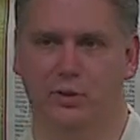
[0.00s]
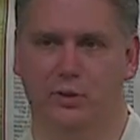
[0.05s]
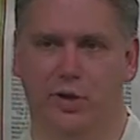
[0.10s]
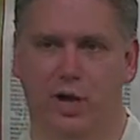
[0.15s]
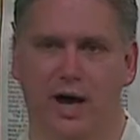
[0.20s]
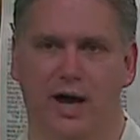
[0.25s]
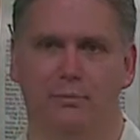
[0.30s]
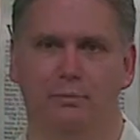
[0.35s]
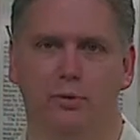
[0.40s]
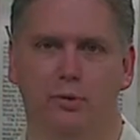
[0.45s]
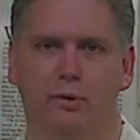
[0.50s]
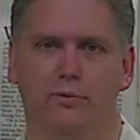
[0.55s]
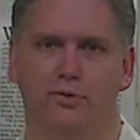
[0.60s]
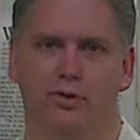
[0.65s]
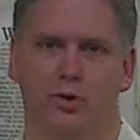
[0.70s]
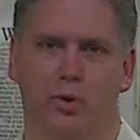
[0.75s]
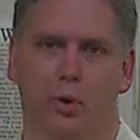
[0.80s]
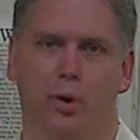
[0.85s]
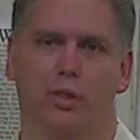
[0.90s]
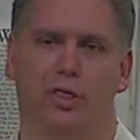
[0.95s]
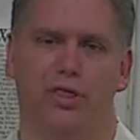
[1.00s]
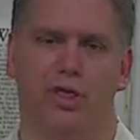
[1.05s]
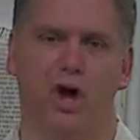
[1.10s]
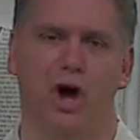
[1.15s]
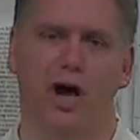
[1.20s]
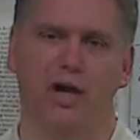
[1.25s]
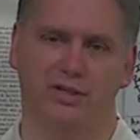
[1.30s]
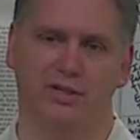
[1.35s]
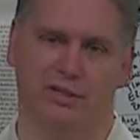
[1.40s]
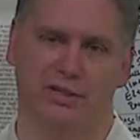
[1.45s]
God moved your
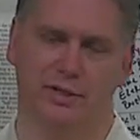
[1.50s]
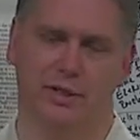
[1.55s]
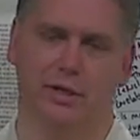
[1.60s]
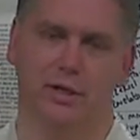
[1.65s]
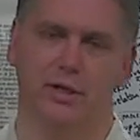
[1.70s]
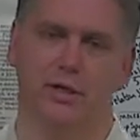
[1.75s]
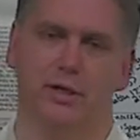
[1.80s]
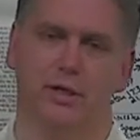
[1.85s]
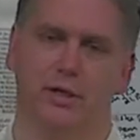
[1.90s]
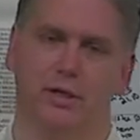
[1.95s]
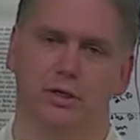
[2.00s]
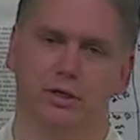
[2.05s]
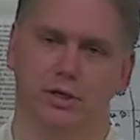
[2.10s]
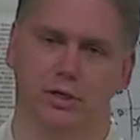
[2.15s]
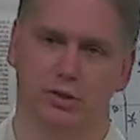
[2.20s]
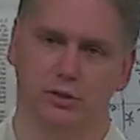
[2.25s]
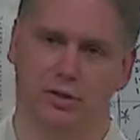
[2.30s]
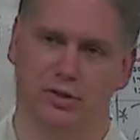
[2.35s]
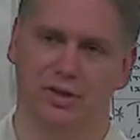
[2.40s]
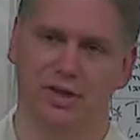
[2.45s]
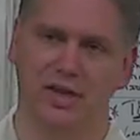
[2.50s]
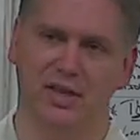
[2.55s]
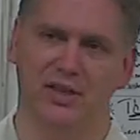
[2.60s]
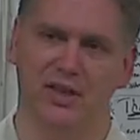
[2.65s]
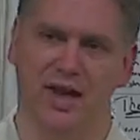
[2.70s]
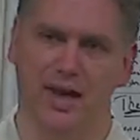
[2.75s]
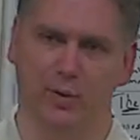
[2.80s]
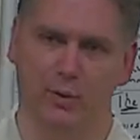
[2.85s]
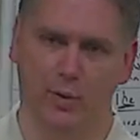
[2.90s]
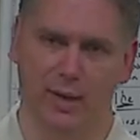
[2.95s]
thoughts to think
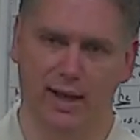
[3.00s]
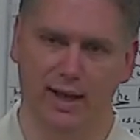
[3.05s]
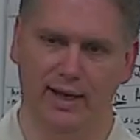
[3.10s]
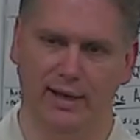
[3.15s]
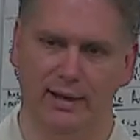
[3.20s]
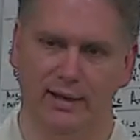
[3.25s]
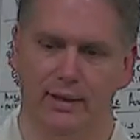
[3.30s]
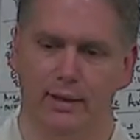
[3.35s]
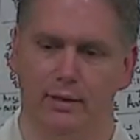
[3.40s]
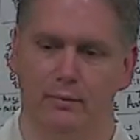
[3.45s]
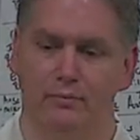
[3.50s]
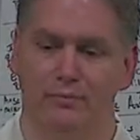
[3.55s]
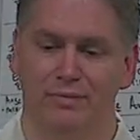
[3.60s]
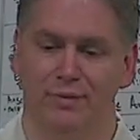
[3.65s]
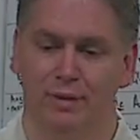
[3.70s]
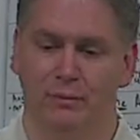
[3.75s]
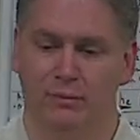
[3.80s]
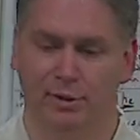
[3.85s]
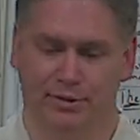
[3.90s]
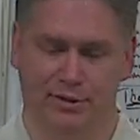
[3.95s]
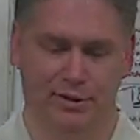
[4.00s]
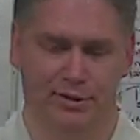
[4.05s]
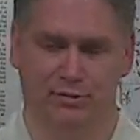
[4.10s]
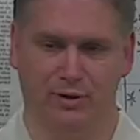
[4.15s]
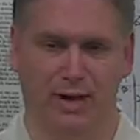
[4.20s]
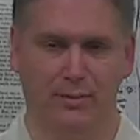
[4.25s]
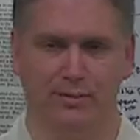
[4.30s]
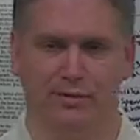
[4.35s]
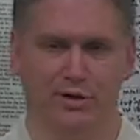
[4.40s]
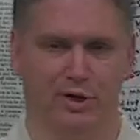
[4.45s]
that way, but the
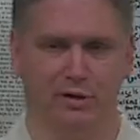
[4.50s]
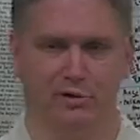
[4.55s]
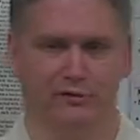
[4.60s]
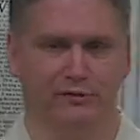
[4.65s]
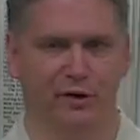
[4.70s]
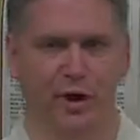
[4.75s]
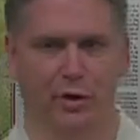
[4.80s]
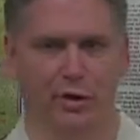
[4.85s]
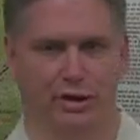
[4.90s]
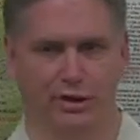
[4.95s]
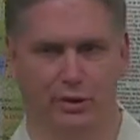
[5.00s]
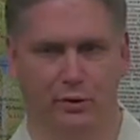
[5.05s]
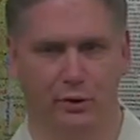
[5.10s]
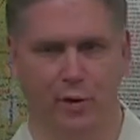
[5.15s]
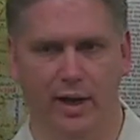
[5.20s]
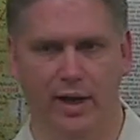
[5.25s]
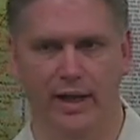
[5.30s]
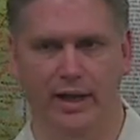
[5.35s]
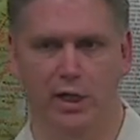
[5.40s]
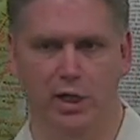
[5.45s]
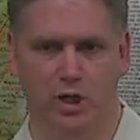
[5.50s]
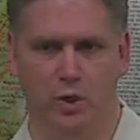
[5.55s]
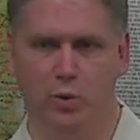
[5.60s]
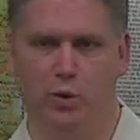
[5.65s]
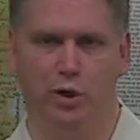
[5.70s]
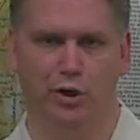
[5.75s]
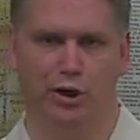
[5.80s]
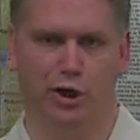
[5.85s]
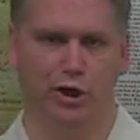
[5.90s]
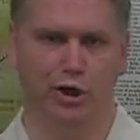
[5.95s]
tram was going to fall either way. You
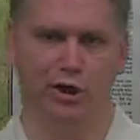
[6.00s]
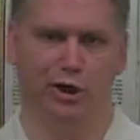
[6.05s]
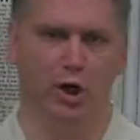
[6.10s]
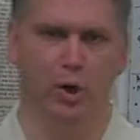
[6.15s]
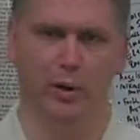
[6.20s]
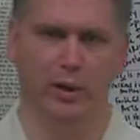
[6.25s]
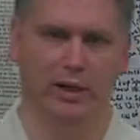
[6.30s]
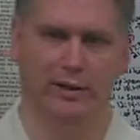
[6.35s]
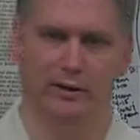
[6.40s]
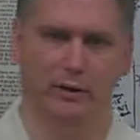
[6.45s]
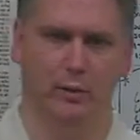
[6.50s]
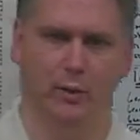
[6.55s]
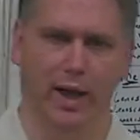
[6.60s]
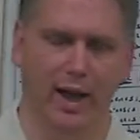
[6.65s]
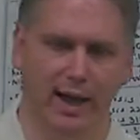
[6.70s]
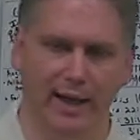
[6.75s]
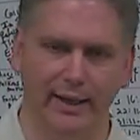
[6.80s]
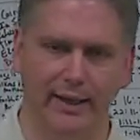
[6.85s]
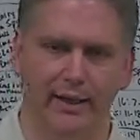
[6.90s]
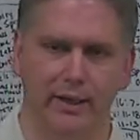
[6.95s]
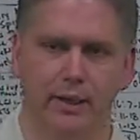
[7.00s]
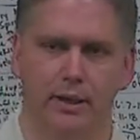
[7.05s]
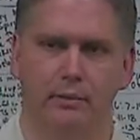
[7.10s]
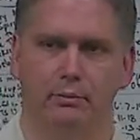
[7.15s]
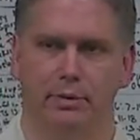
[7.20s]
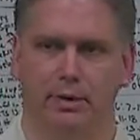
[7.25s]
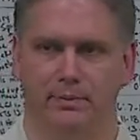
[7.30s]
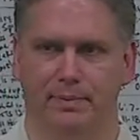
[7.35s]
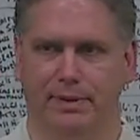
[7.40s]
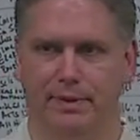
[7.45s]
weren't going to go either way.
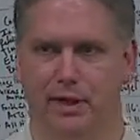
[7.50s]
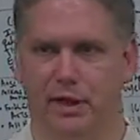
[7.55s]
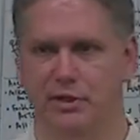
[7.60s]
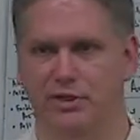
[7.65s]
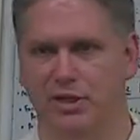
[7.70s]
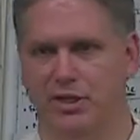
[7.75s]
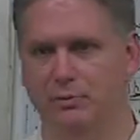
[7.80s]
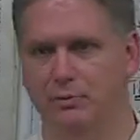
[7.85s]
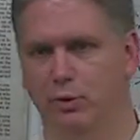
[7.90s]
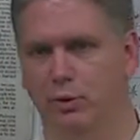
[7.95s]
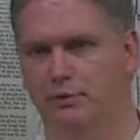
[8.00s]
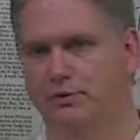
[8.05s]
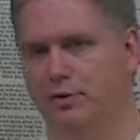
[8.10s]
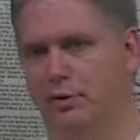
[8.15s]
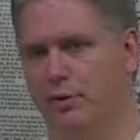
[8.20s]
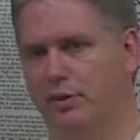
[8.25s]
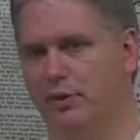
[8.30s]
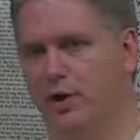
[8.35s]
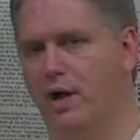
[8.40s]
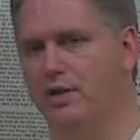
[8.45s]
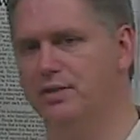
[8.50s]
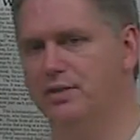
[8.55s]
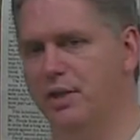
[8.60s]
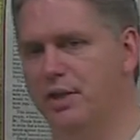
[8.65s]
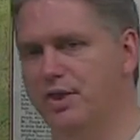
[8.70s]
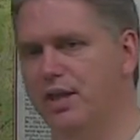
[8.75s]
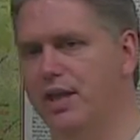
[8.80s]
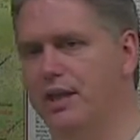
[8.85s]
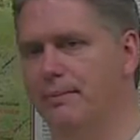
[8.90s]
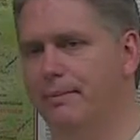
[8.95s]
But because He moved your thoughts to
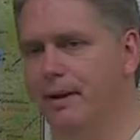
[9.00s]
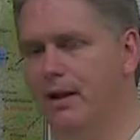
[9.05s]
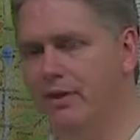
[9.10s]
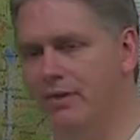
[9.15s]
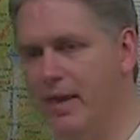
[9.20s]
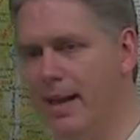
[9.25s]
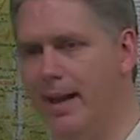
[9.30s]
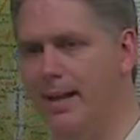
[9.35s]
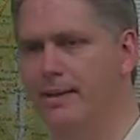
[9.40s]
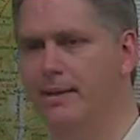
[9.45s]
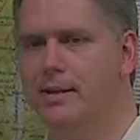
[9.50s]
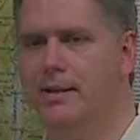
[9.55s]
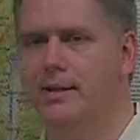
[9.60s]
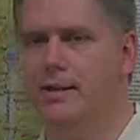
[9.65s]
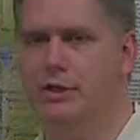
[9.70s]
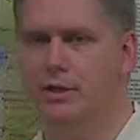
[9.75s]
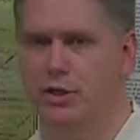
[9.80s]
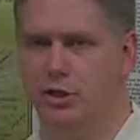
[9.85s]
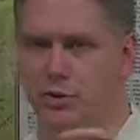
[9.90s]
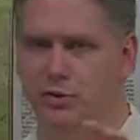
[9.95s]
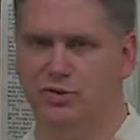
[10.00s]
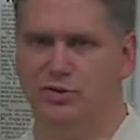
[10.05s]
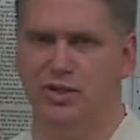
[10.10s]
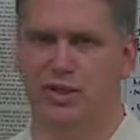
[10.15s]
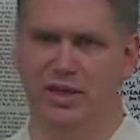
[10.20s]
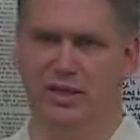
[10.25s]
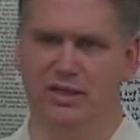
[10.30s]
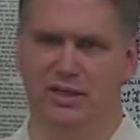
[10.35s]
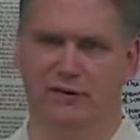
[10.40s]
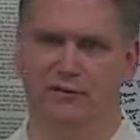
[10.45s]
think about that, you see
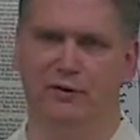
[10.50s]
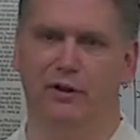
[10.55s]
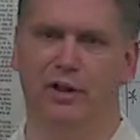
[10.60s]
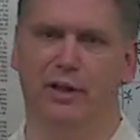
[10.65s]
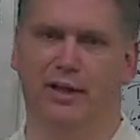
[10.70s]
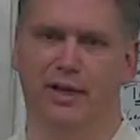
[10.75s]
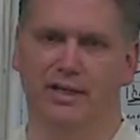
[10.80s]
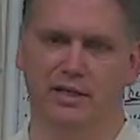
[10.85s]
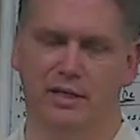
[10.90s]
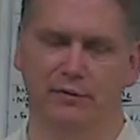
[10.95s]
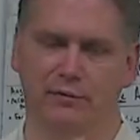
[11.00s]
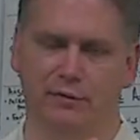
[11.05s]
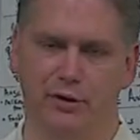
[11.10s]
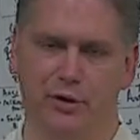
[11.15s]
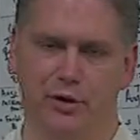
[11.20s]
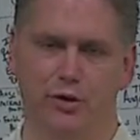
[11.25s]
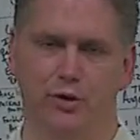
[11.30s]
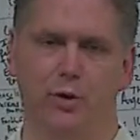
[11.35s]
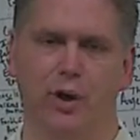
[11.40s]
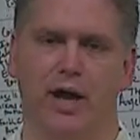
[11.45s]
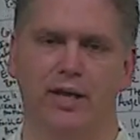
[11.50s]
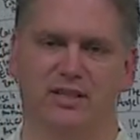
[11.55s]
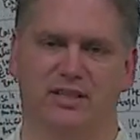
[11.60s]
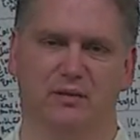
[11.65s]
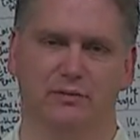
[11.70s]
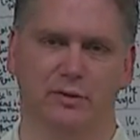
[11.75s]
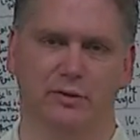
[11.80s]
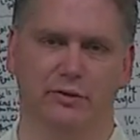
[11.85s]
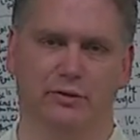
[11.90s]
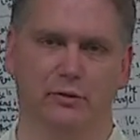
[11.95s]
it differently as if you had
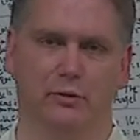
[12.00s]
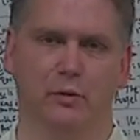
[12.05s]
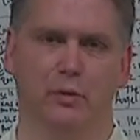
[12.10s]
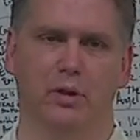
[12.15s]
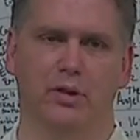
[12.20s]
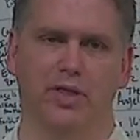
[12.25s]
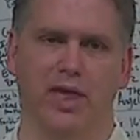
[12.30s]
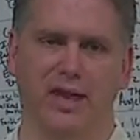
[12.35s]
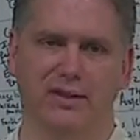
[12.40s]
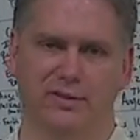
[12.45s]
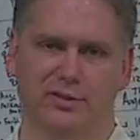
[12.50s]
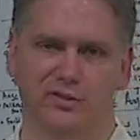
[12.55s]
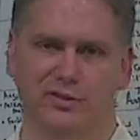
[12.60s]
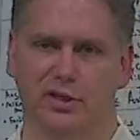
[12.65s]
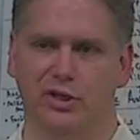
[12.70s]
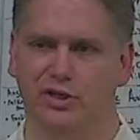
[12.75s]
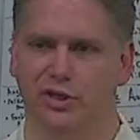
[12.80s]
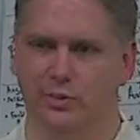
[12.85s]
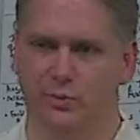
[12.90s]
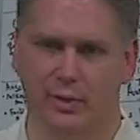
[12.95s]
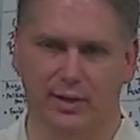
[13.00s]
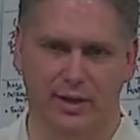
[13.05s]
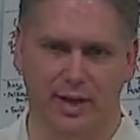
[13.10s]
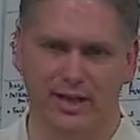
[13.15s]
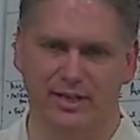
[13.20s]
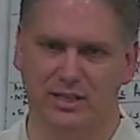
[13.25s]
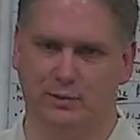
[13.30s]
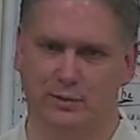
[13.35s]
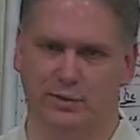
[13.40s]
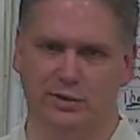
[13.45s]
something to do with that decision when it
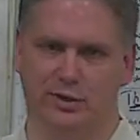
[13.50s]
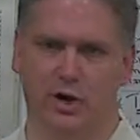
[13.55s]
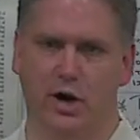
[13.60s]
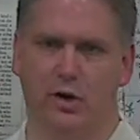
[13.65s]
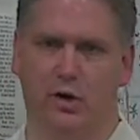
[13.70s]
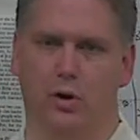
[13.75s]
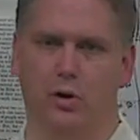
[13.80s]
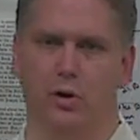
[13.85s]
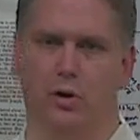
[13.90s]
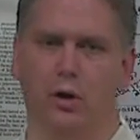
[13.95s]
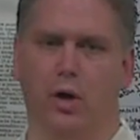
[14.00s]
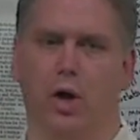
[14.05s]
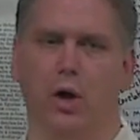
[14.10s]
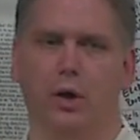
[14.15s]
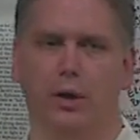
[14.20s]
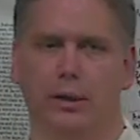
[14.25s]
actually was God all along.